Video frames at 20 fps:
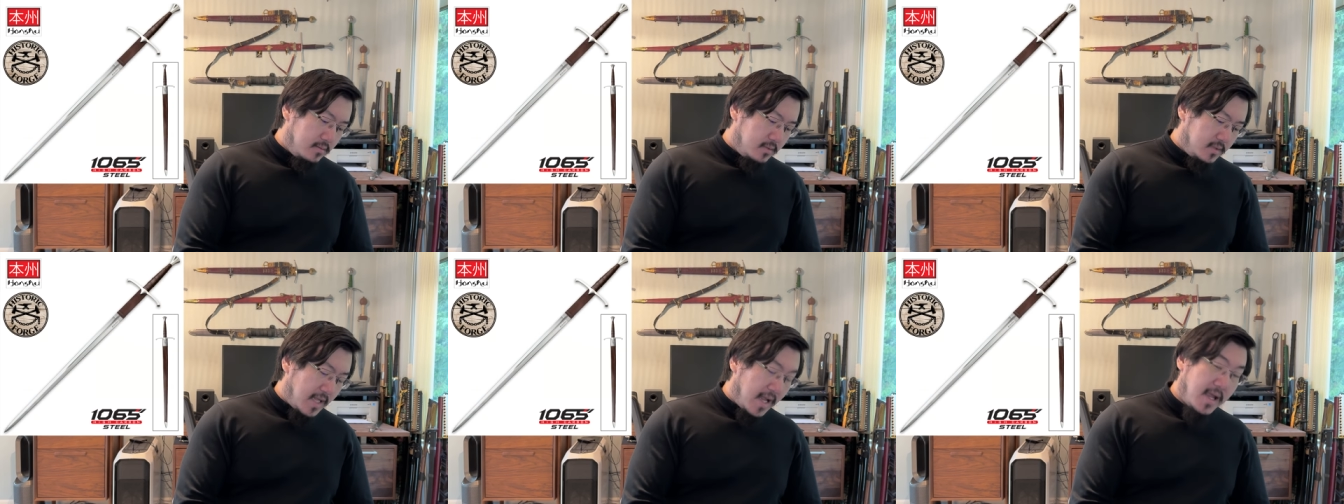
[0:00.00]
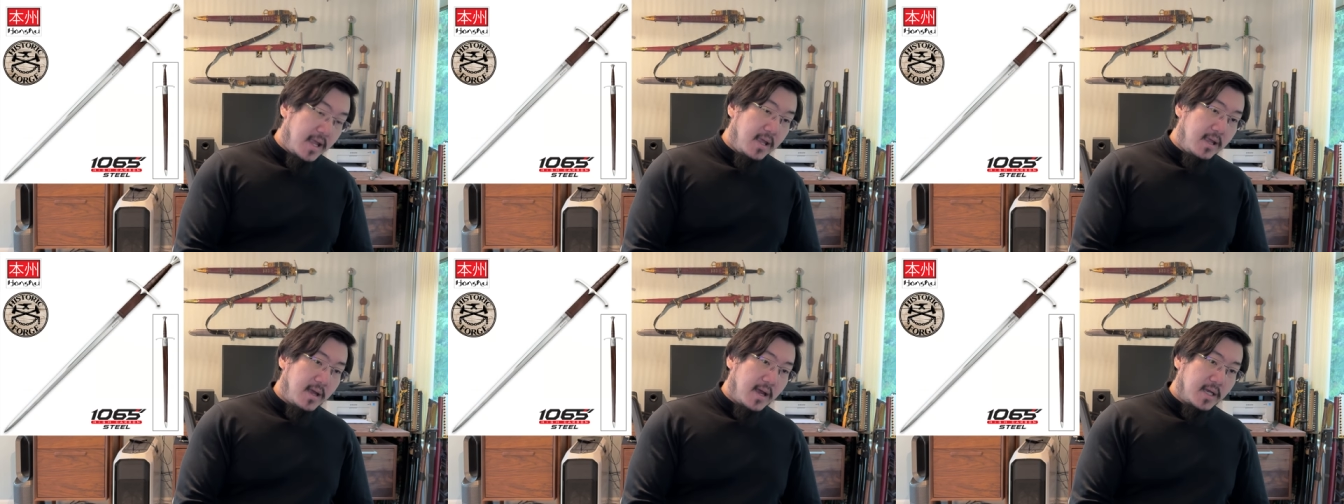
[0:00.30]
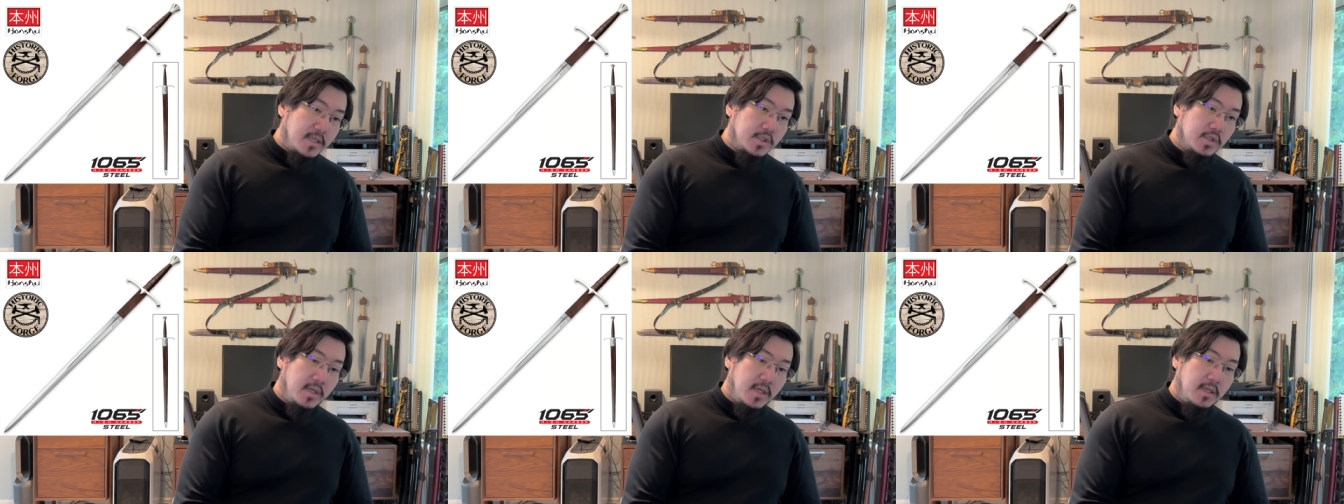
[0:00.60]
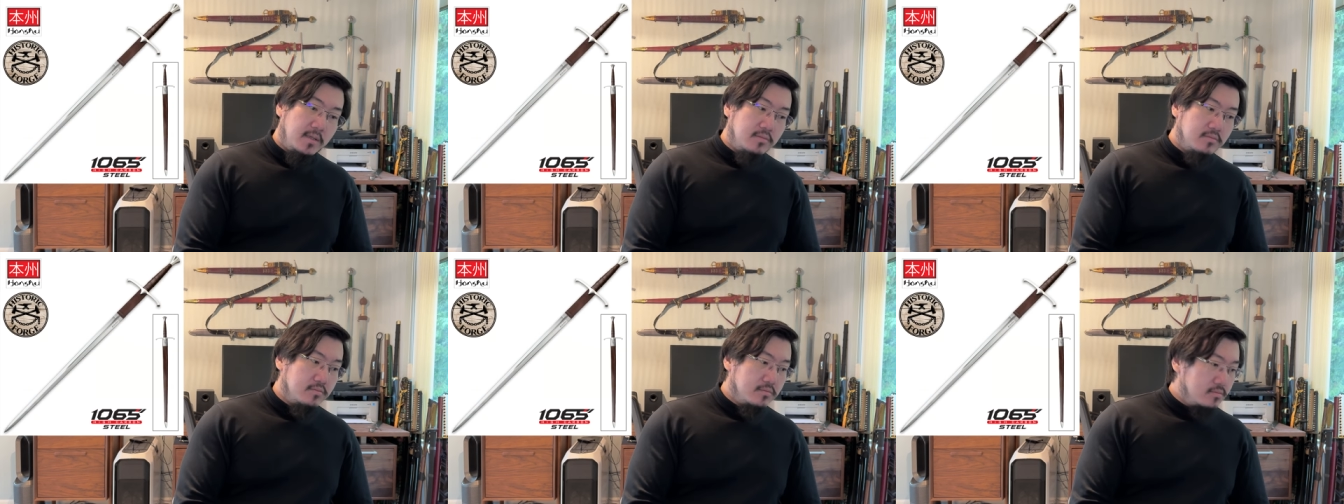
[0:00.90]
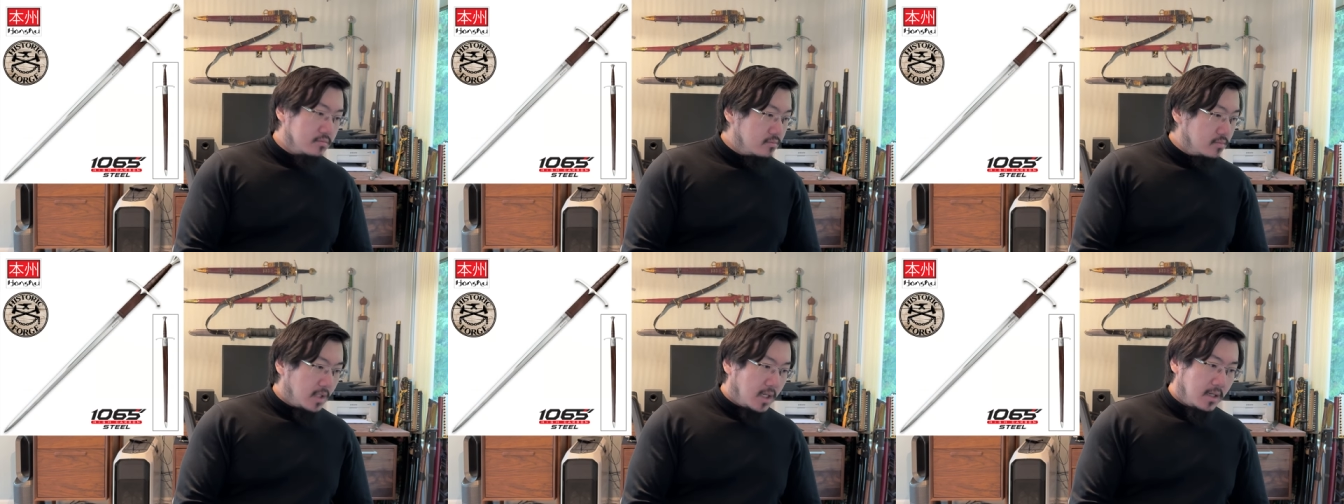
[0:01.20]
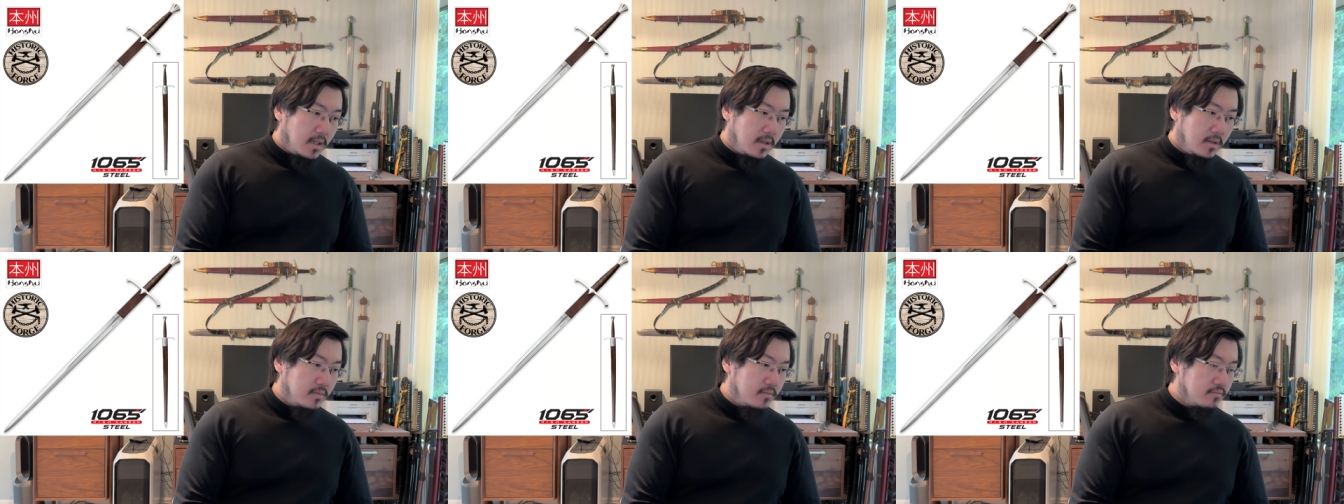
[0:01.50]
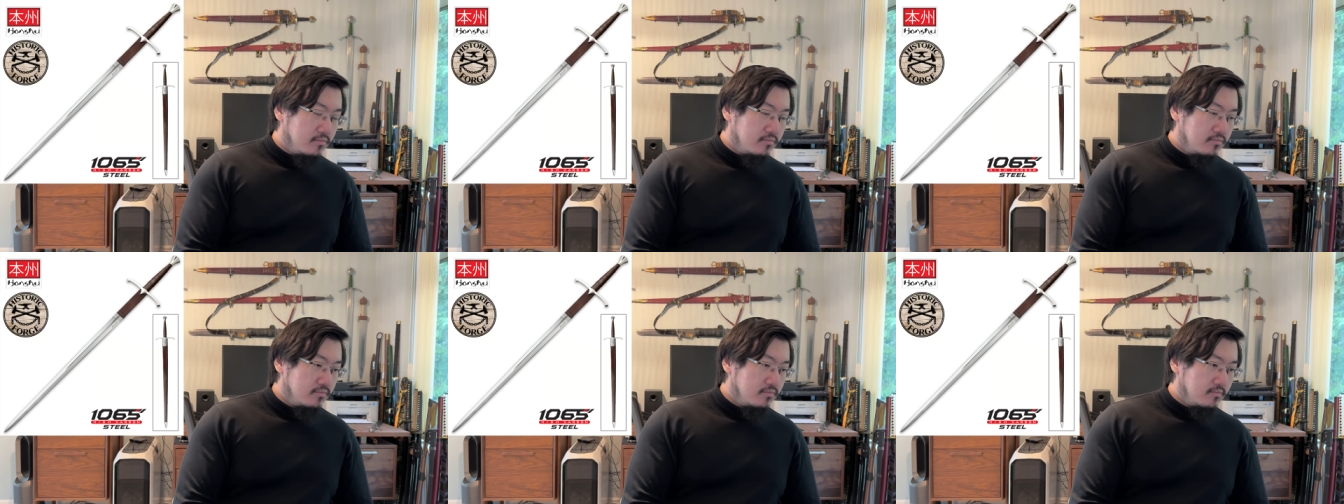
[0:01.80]
they actually
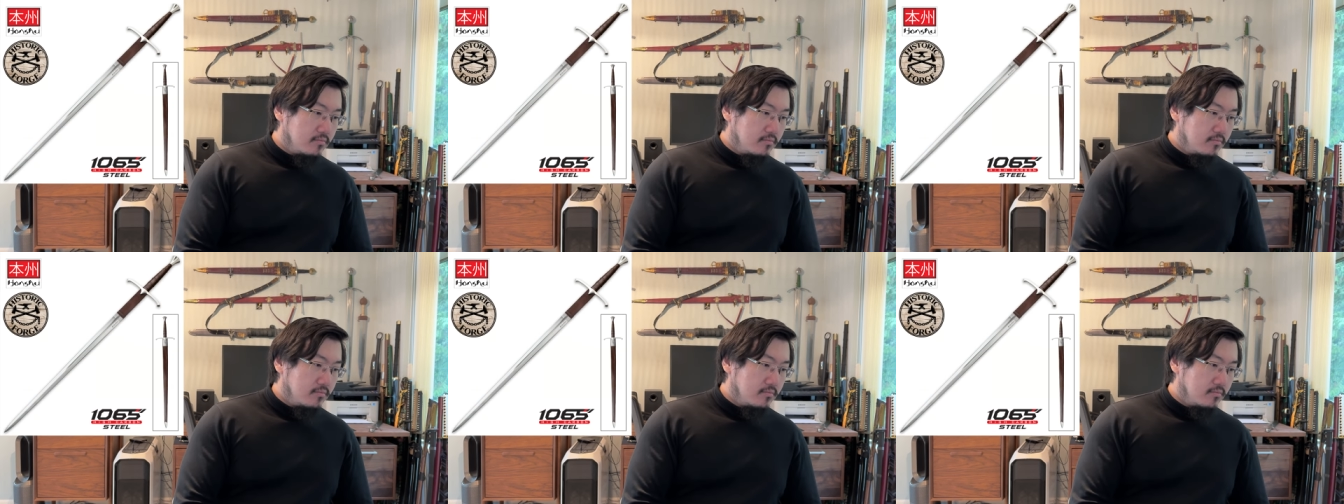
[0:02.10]
um,